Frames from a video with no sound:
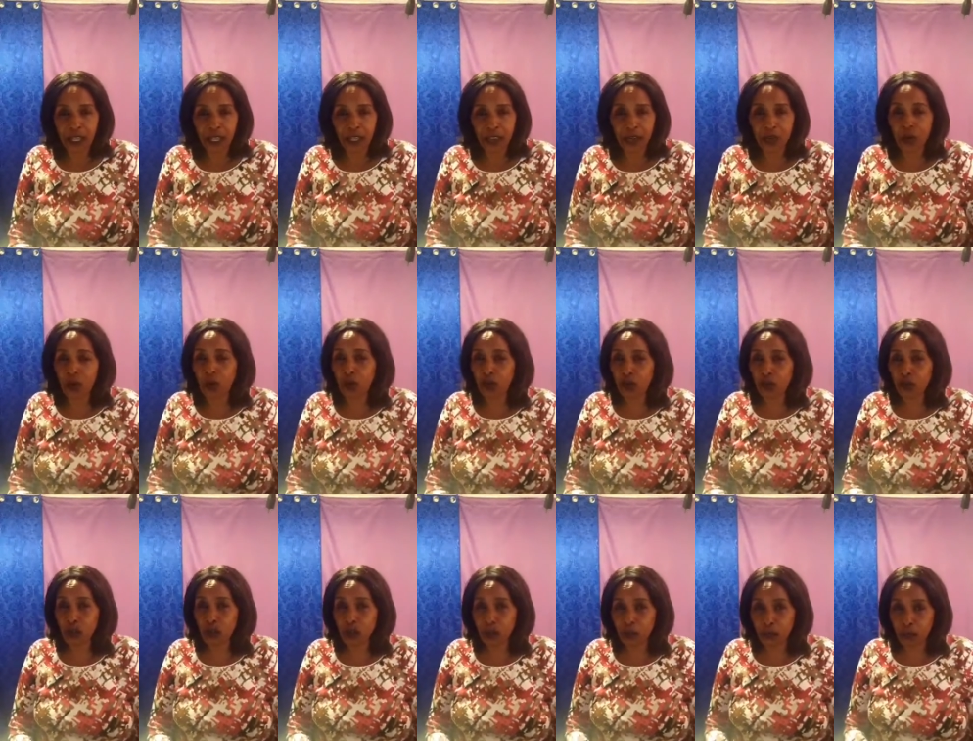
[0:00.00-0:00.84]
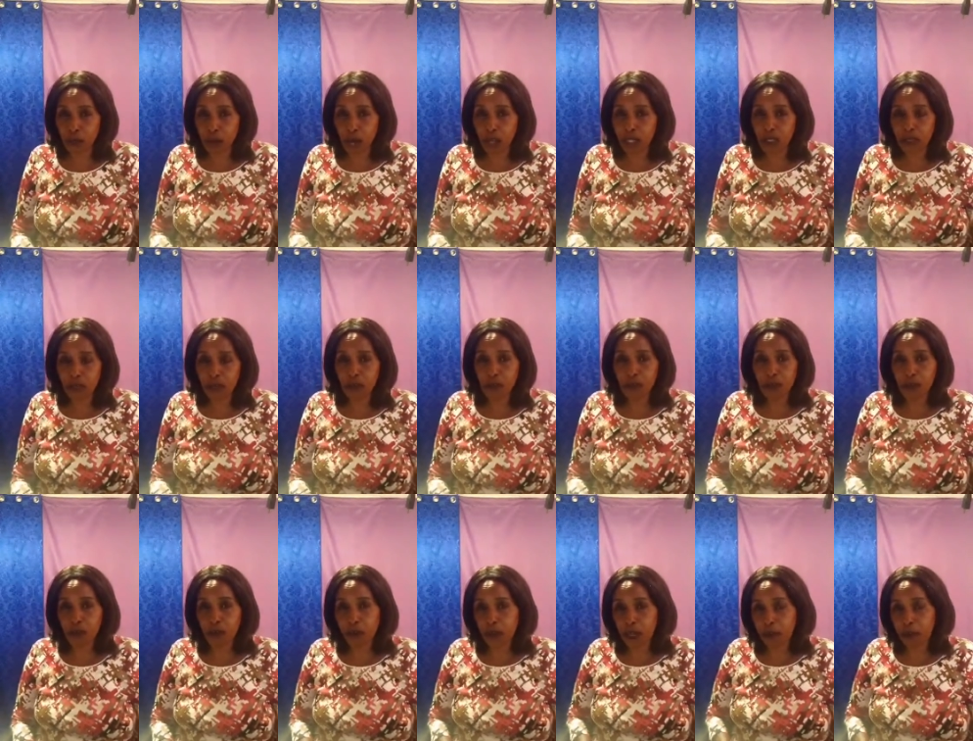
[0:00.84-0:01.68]
You go to a mall,
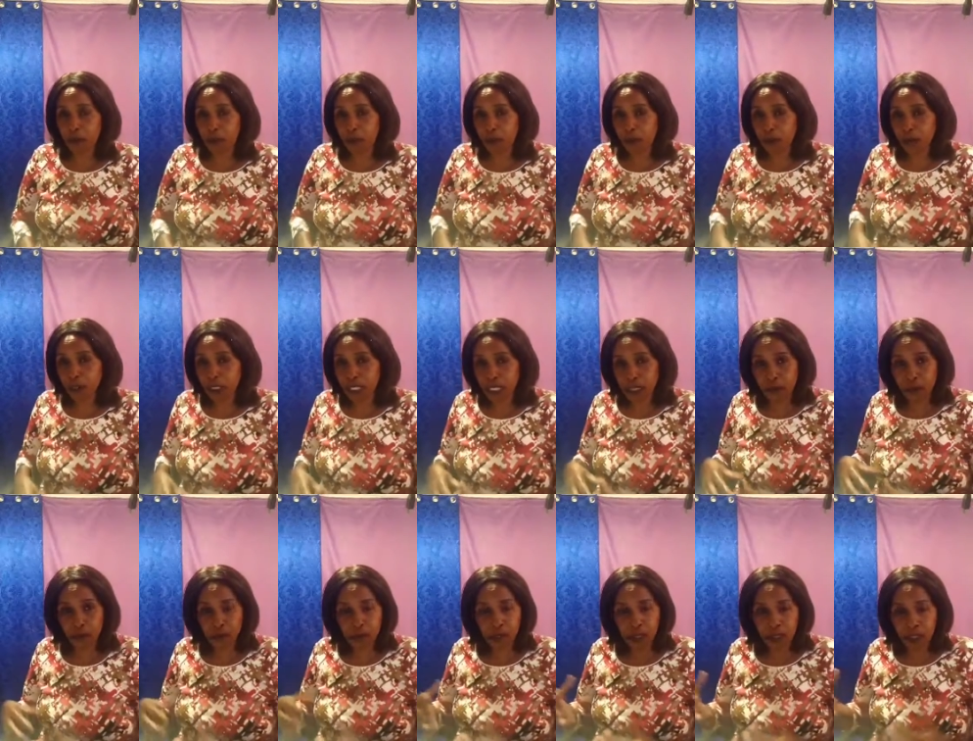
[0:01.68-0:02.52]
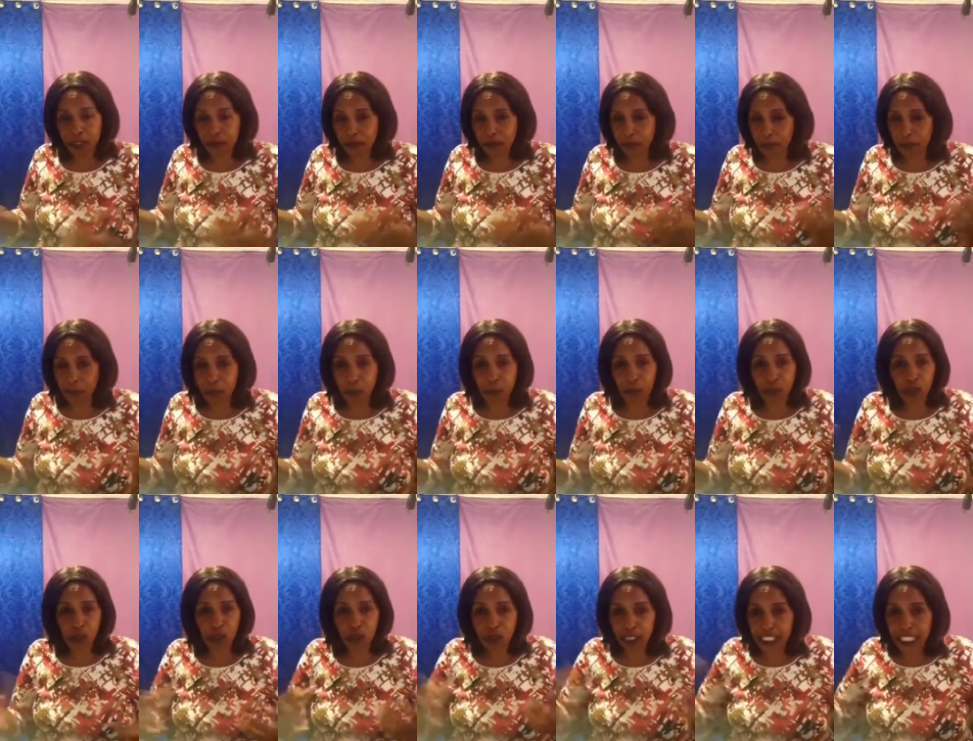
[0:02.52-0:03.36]
you find people, people
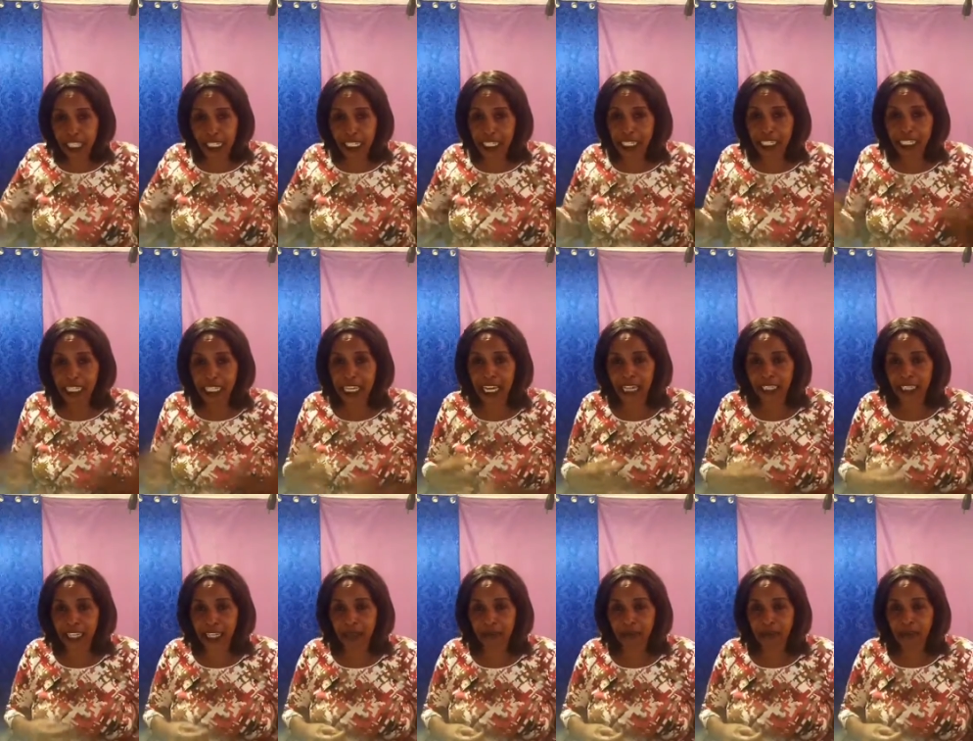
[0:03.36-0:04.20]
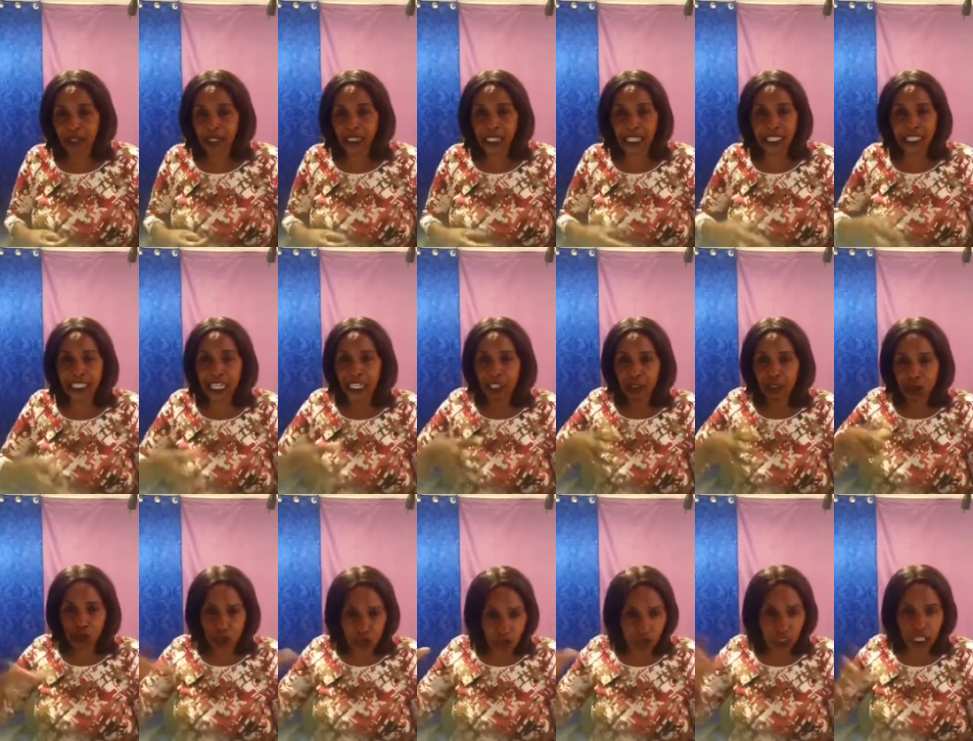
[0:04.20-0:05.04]
shooting each other. They
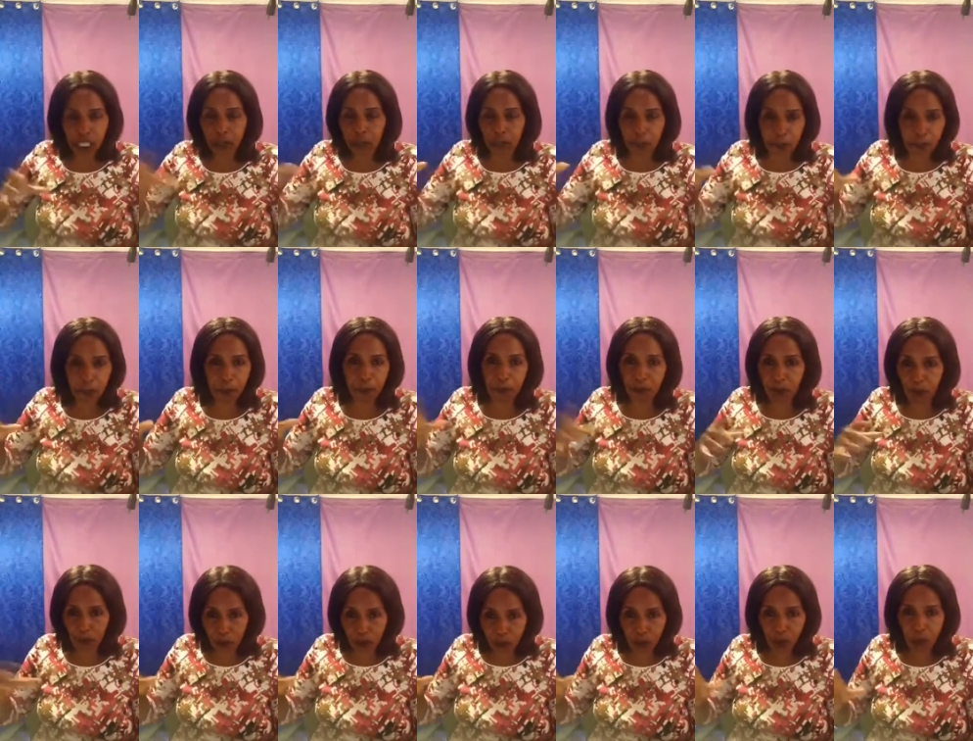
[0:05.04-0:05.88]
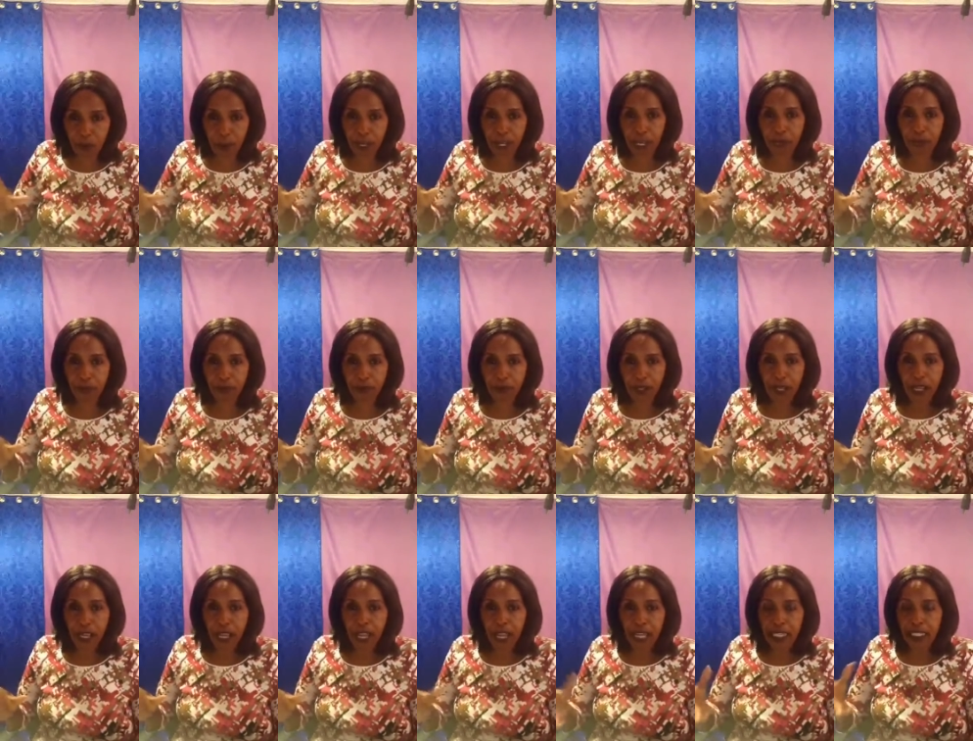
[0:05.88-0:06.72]
start shooting people from nowhere.
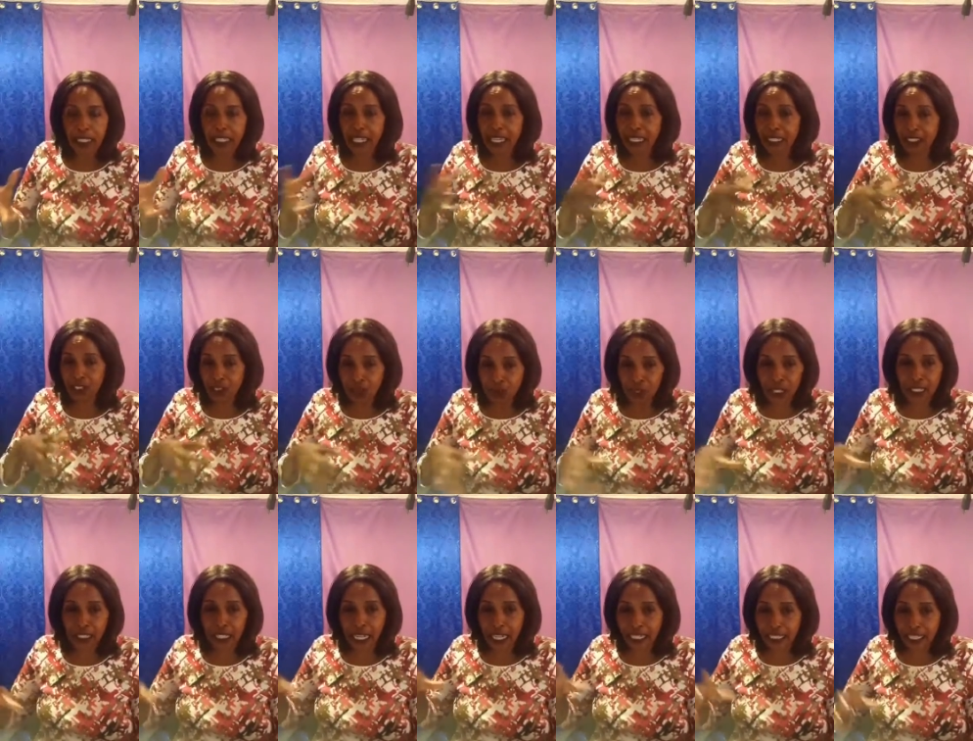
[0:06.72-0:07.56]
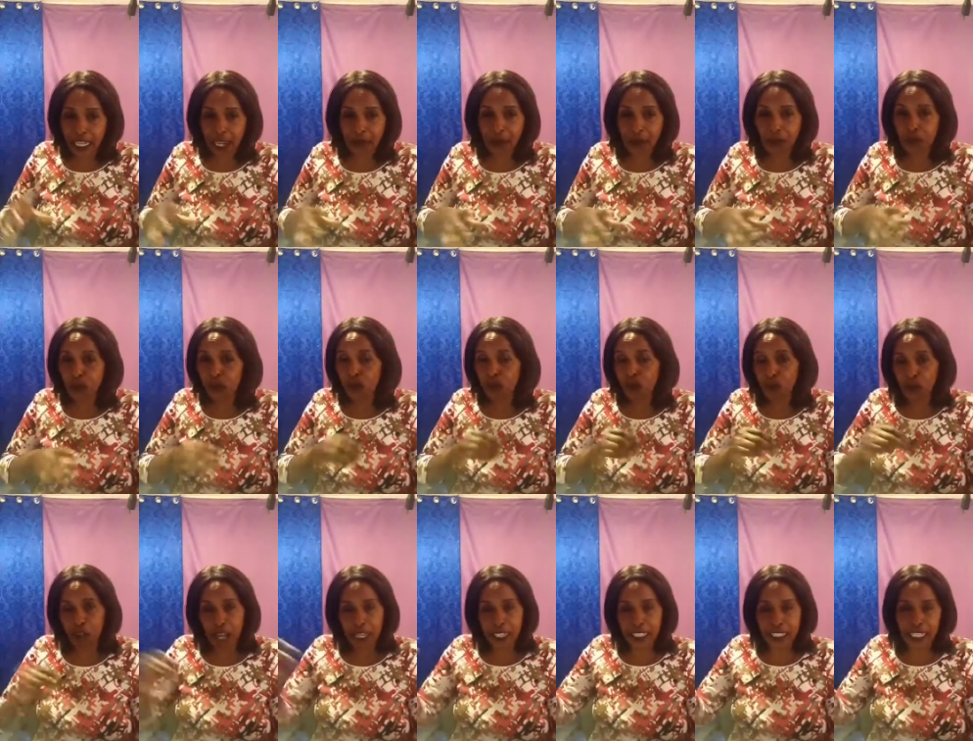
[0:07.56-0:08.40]
And then during that time, you
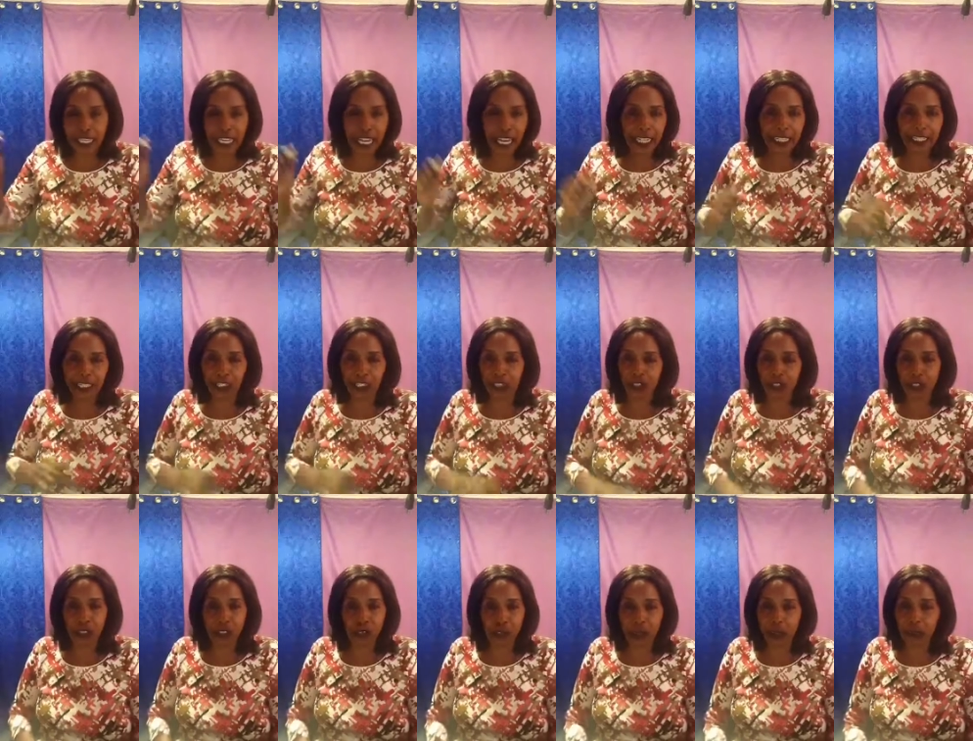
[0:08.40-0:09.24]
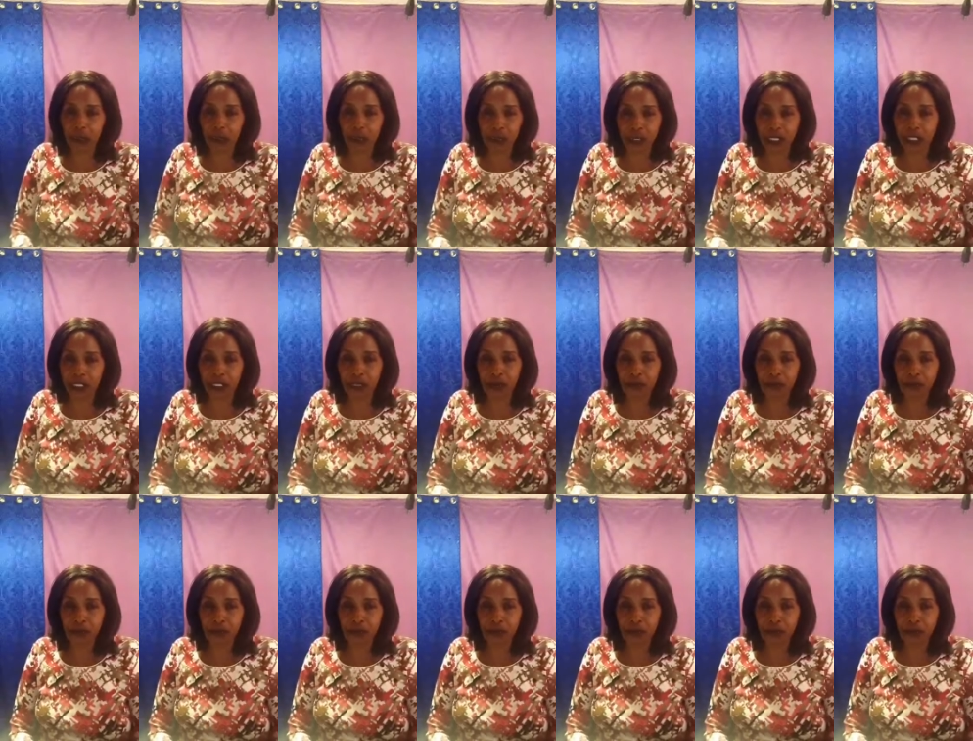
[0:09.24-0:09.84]
find the gun is on your body